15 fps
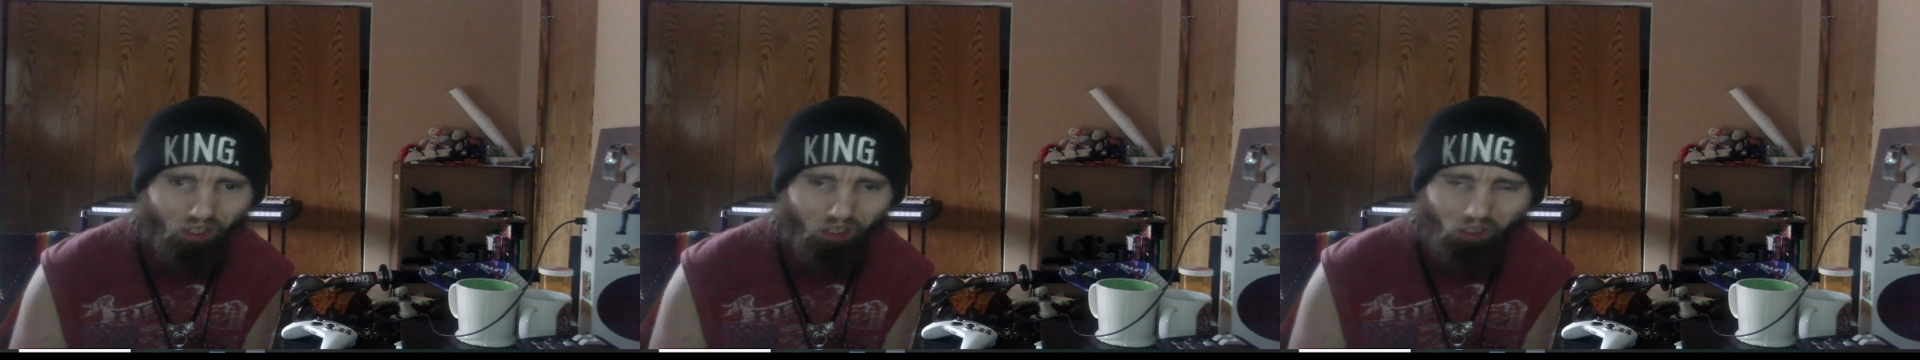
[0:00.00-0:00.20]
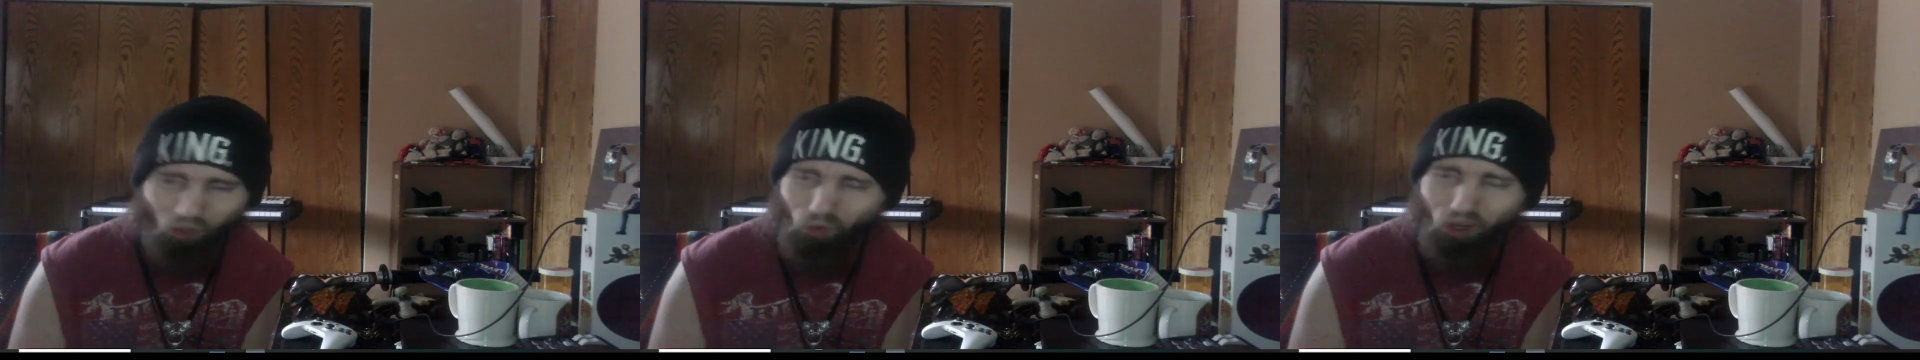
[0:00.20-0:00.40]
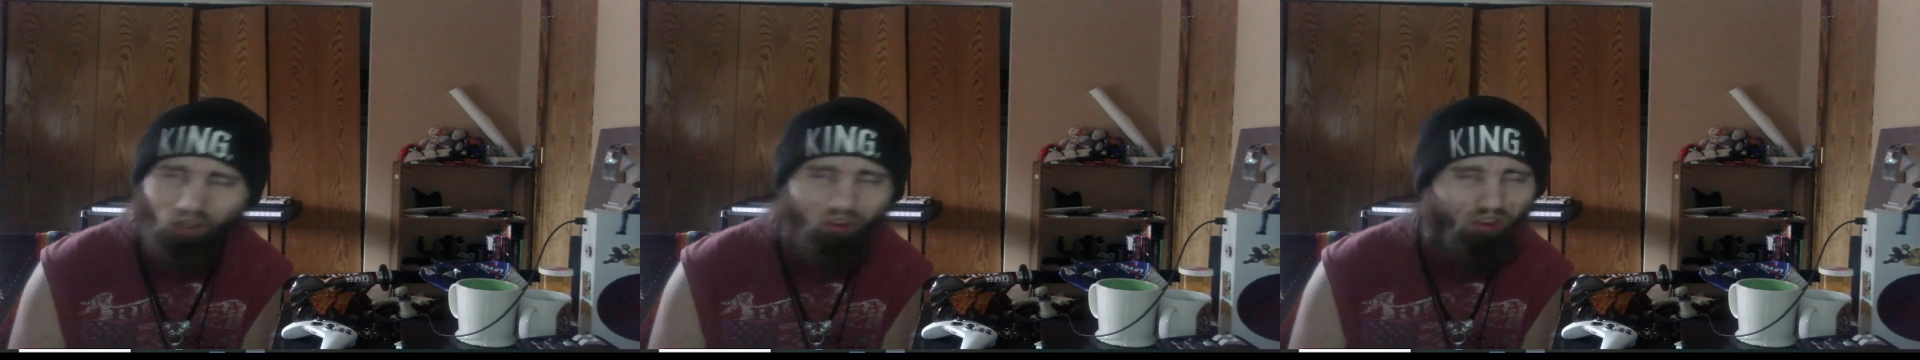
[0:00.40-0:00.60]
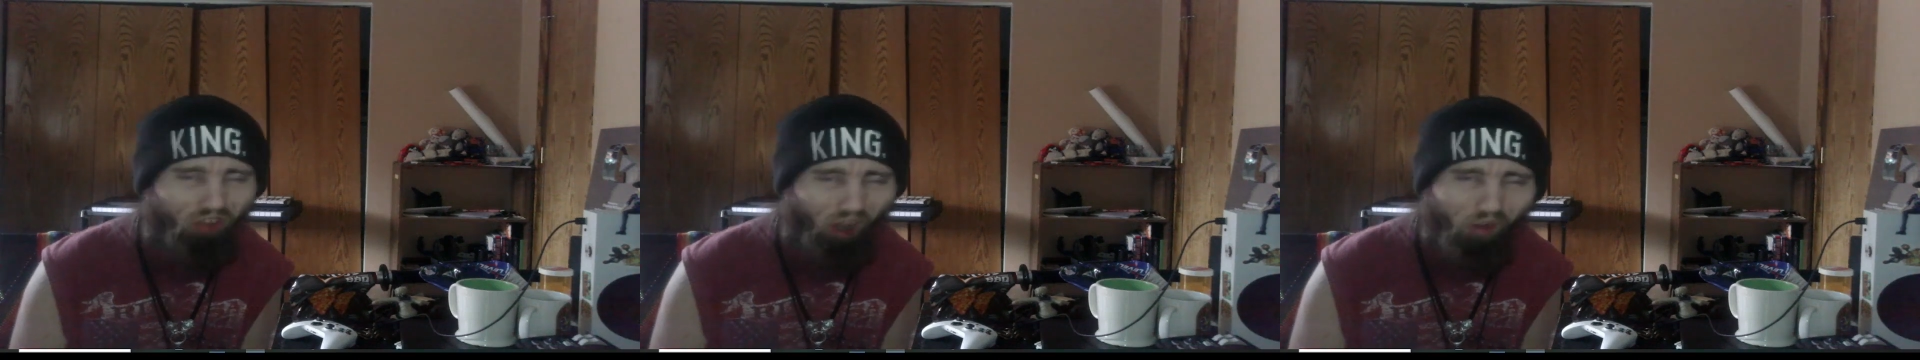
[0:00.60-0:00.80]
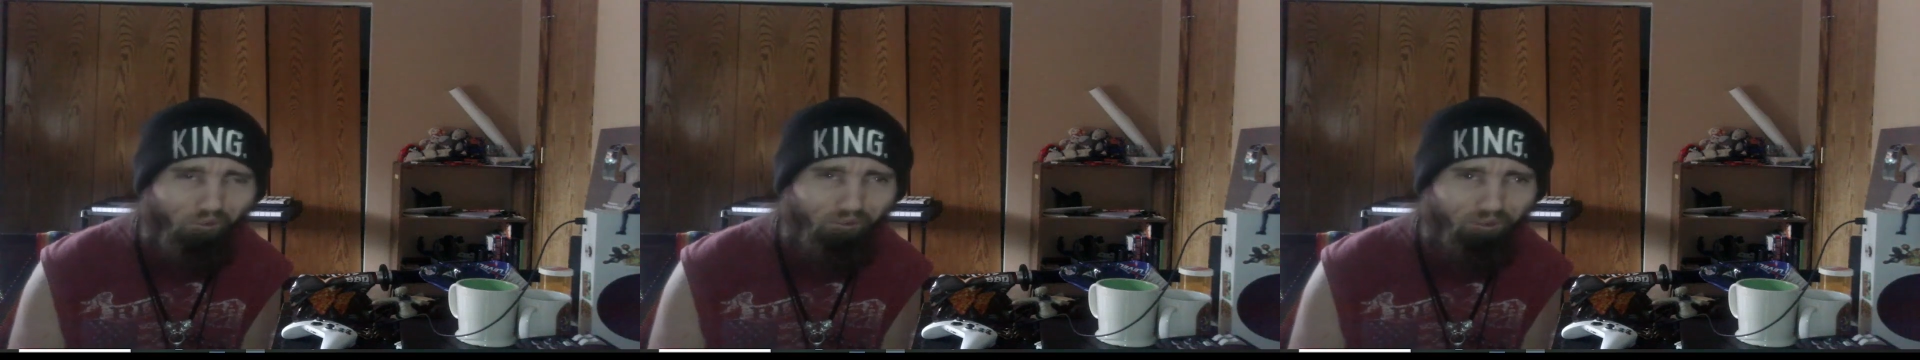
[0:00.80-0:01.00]
You're a
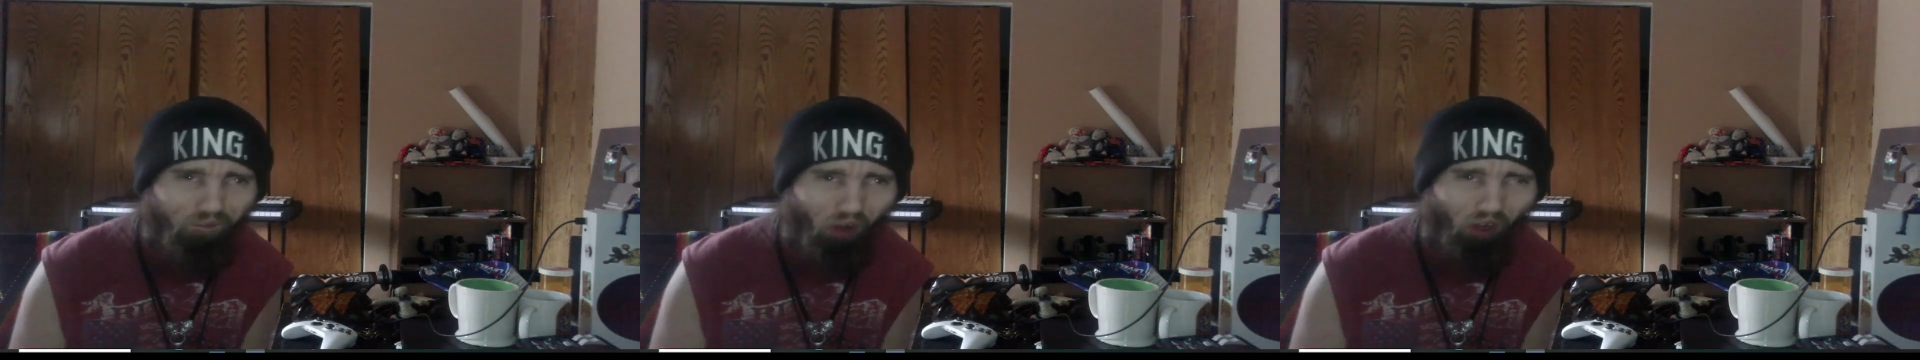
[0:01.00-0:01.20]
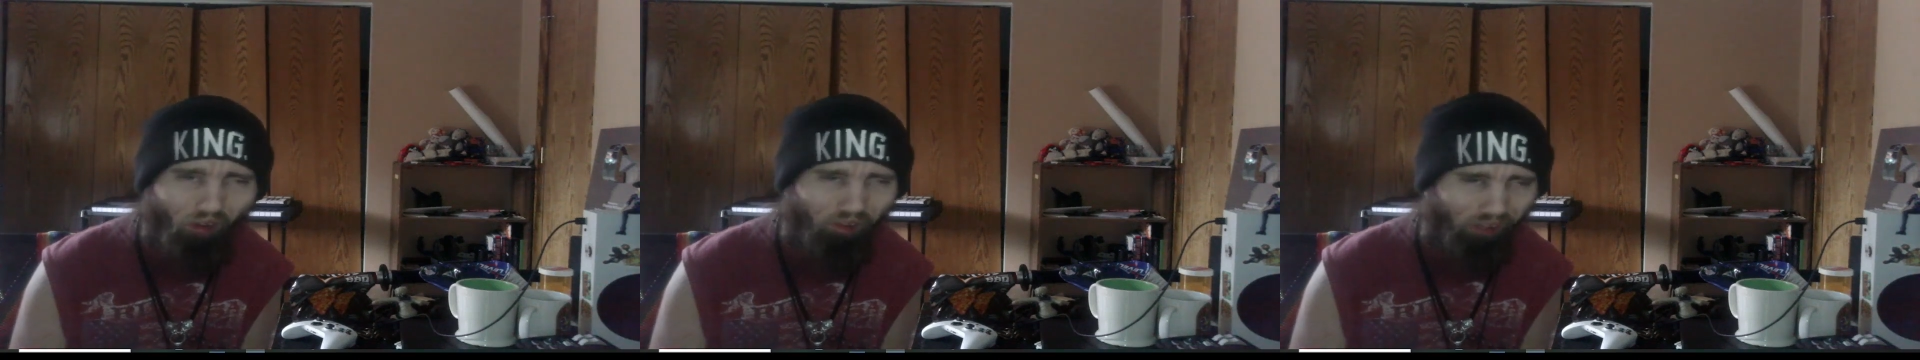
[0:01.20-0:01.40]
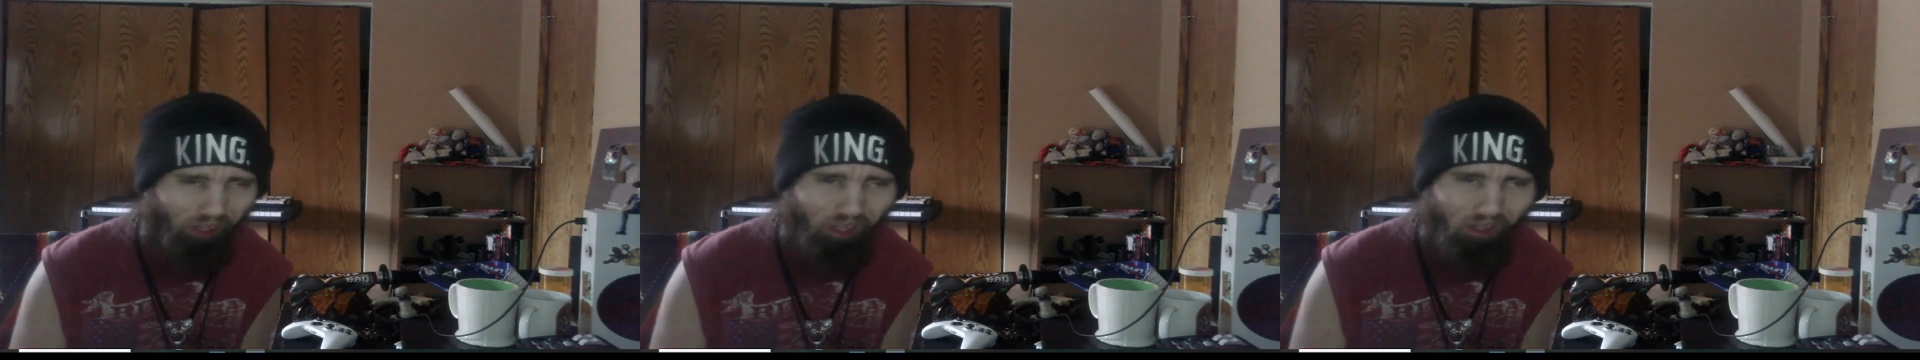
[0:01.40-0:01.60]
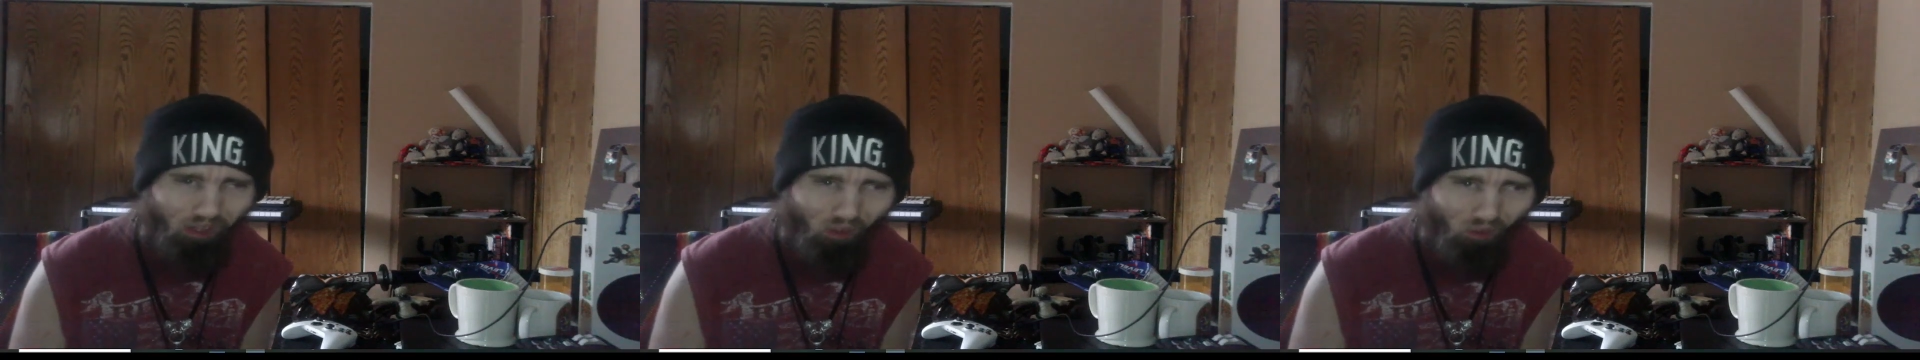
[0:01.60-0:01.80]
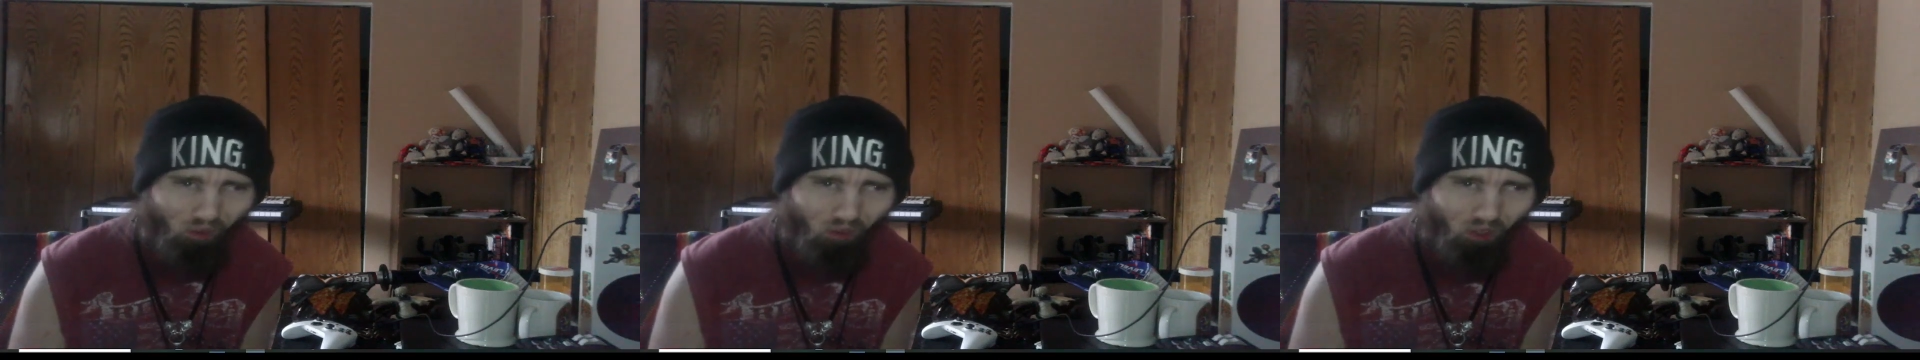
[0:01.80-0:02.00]
dumb fuck,
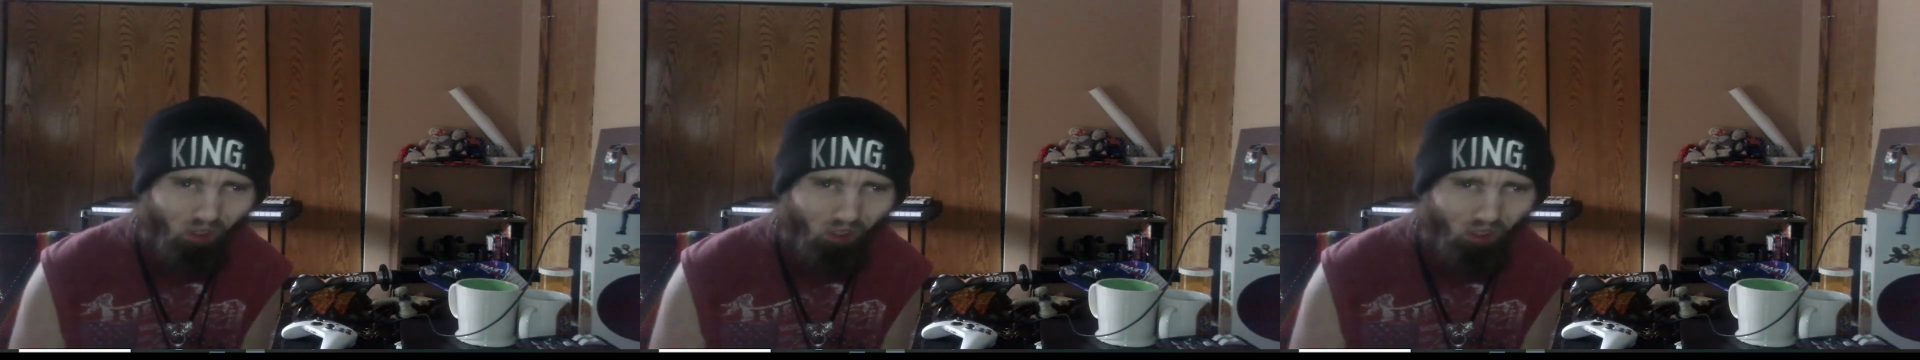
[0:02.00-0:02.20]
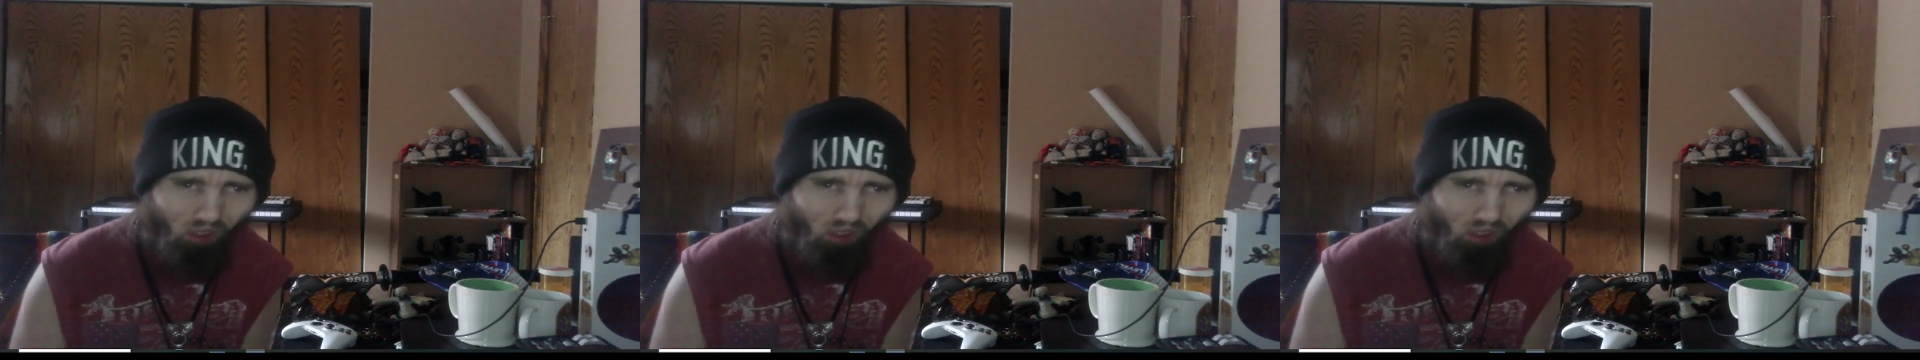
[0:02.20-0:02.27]
Candal.